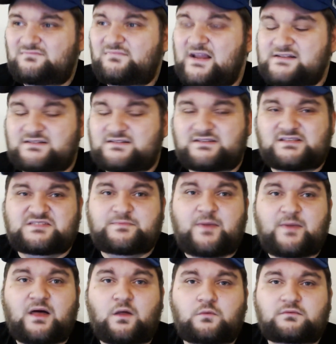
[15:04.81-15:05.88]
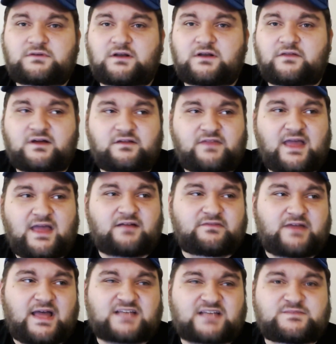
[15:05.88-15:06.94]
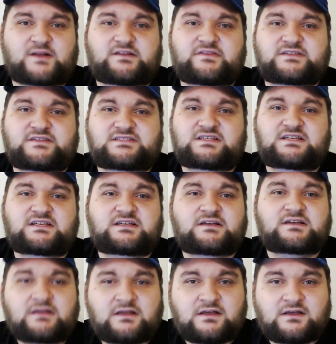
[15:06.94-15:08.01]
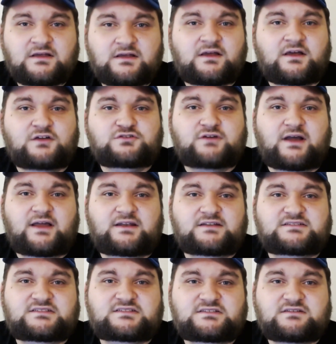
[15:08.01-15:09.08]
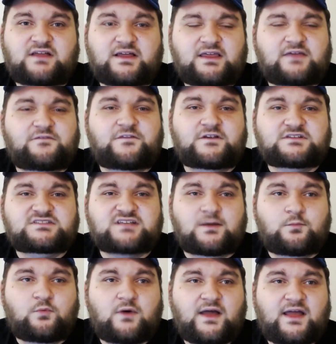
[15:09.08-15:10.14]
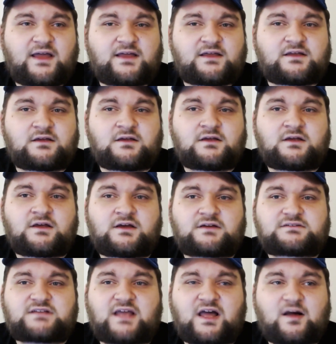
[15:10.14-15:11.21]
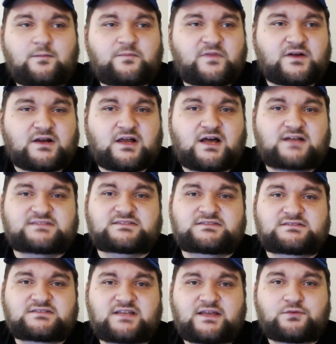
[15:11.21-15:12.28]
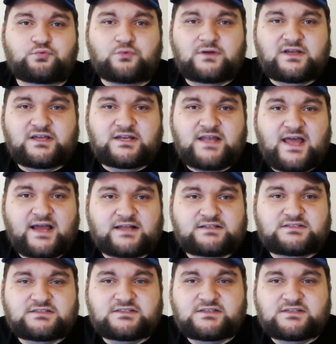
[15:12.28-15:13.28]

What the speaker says: That's the spell, the aspect of the sea, trying to see like if there's some way to help their cousins and reconnect